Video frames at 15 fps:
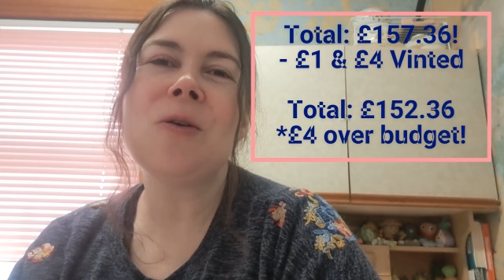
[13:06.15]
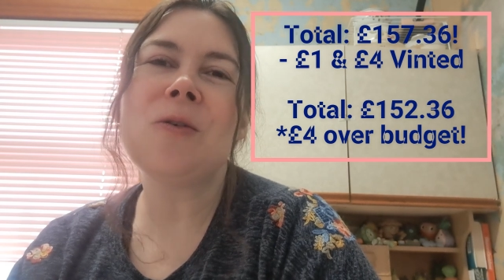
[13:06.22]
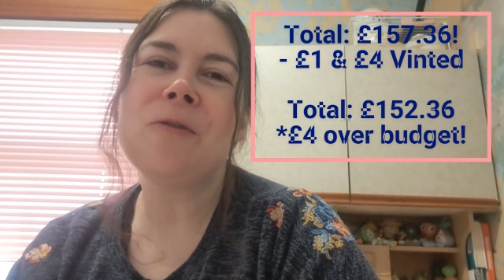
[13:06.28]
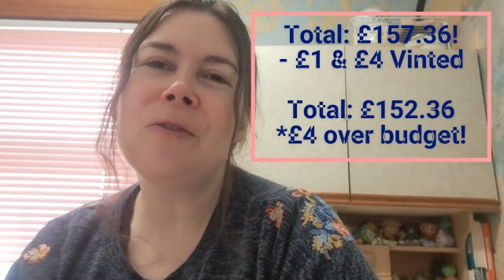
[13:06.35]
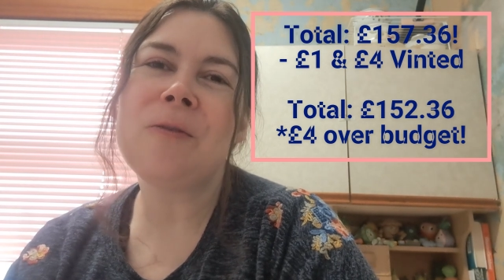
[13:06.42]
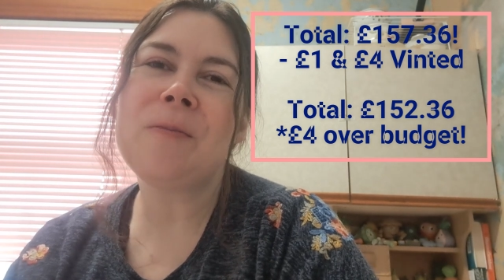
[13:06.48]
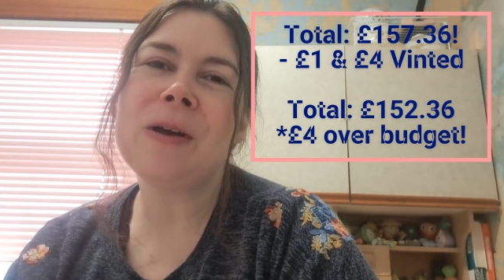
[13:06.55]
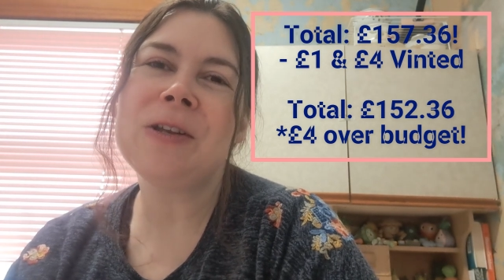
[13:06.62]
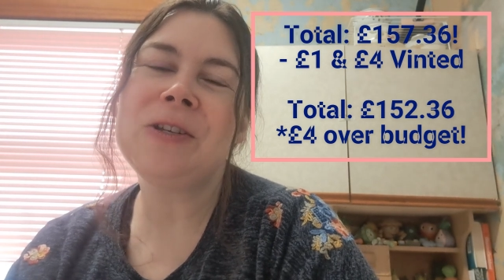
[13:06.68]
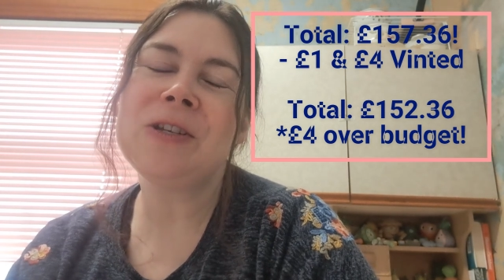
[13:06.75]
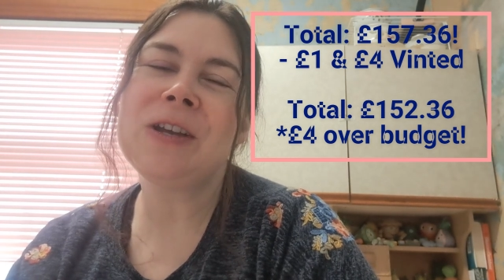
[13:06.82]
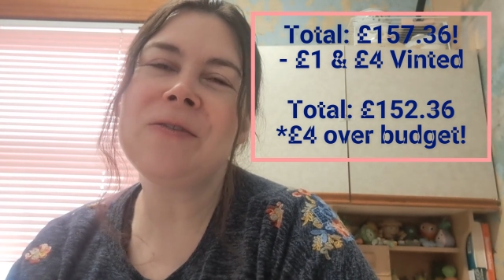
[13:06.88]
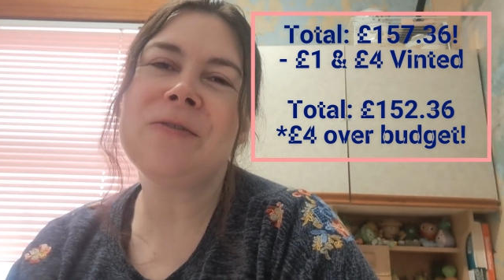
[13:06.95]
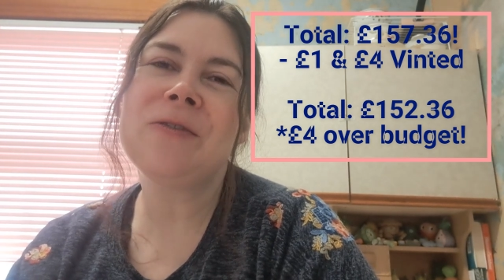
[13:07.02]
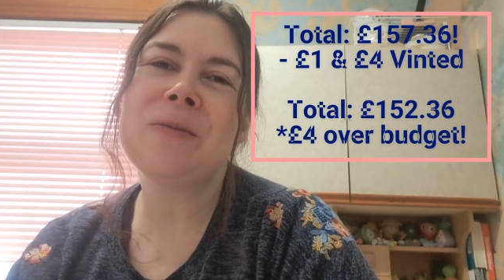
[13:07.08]
over
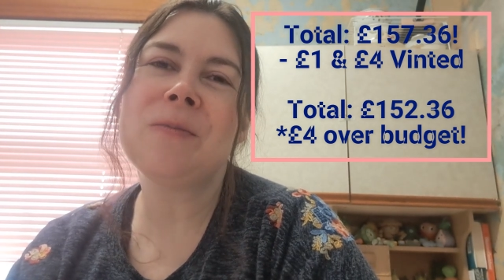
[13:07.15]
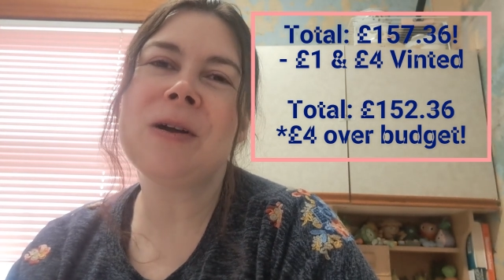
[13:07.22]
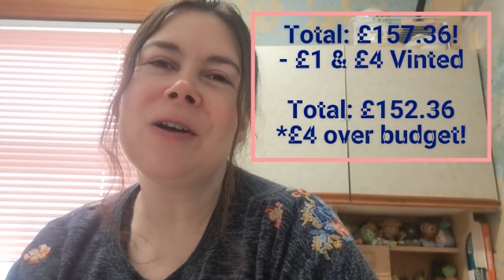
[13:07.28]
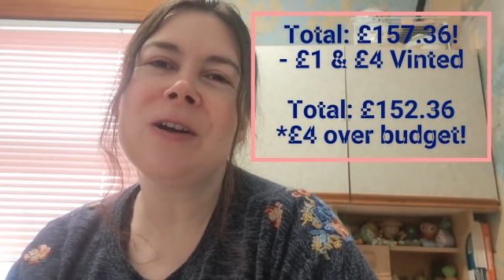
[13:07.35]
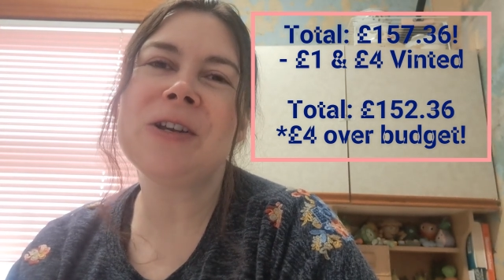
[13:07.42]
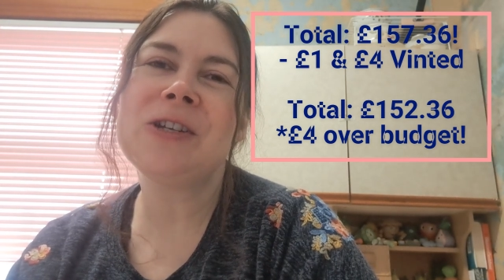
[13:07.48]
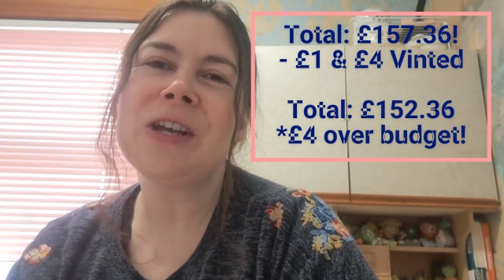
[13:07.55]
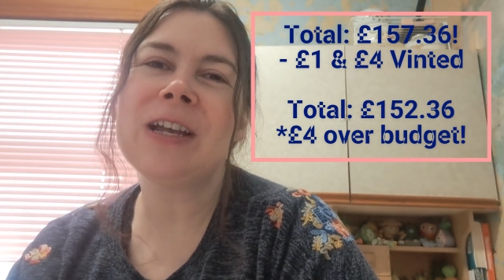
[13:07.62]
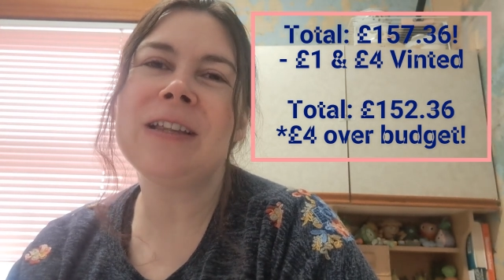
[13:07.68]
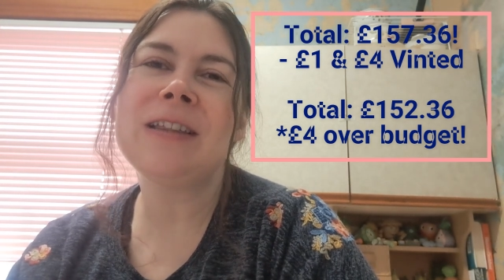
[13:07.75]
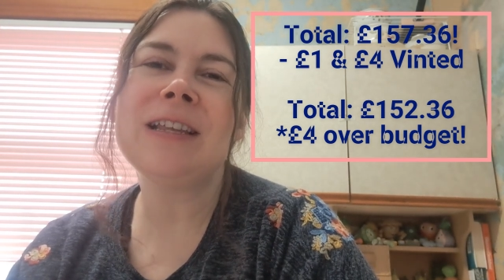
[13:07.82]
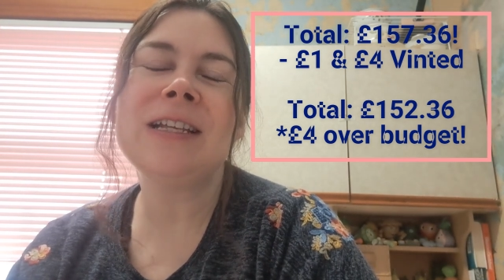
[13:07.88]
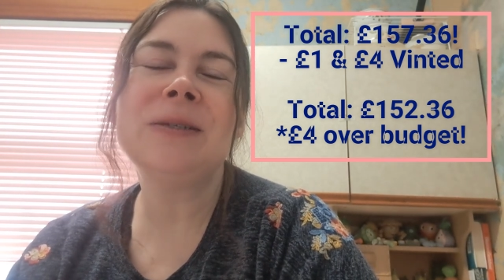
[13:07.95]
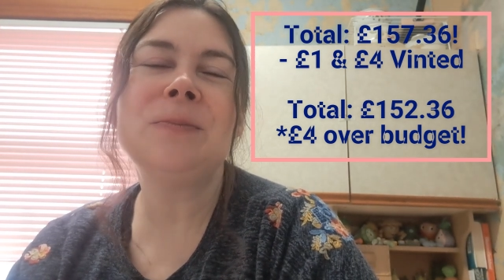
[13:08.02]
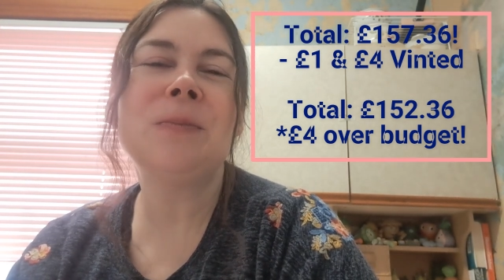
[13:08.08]
budget for March at
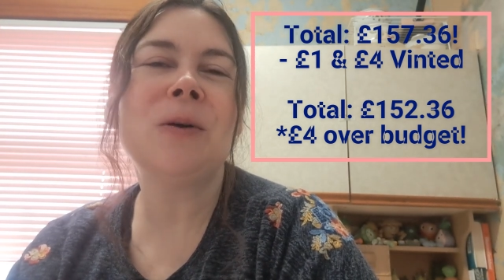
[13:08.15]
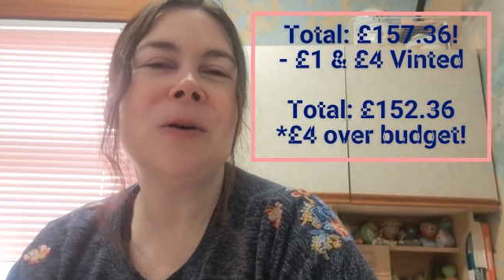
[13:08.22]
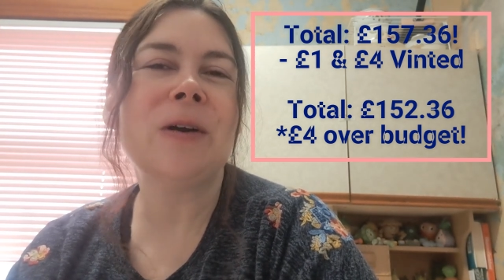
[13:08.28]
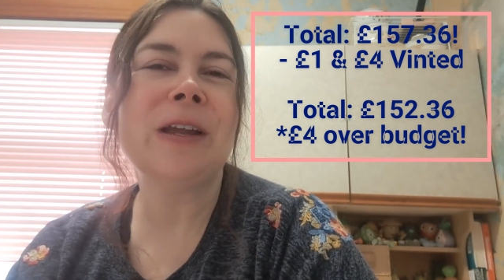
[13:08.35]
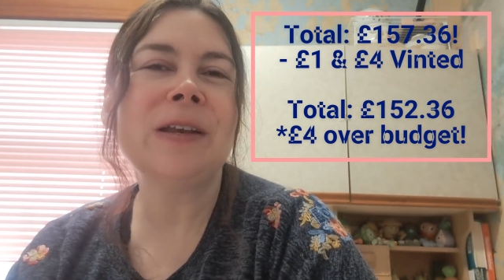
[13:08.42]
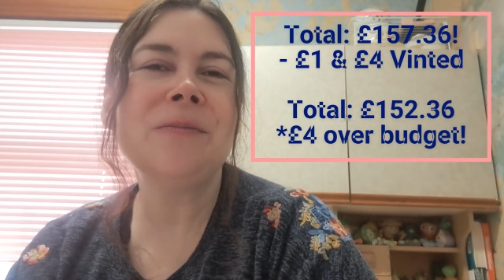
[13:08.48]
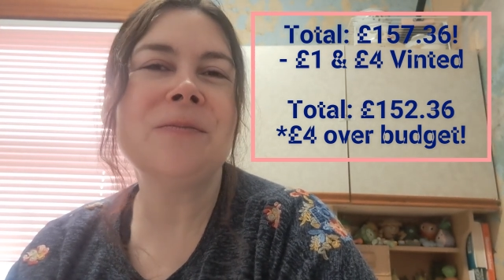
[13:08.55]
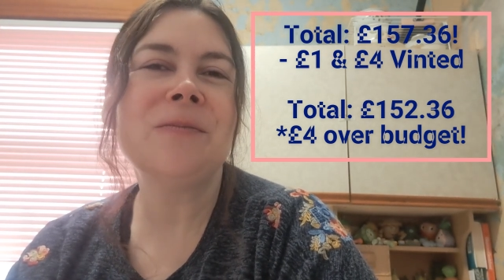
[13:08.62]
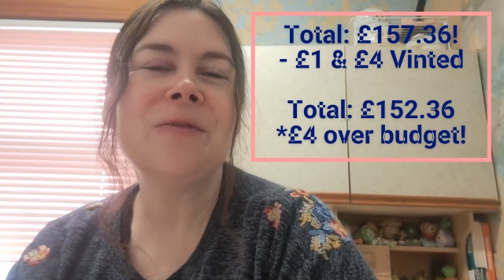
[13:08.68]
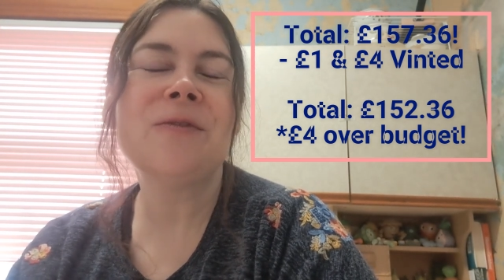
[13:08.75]
this point,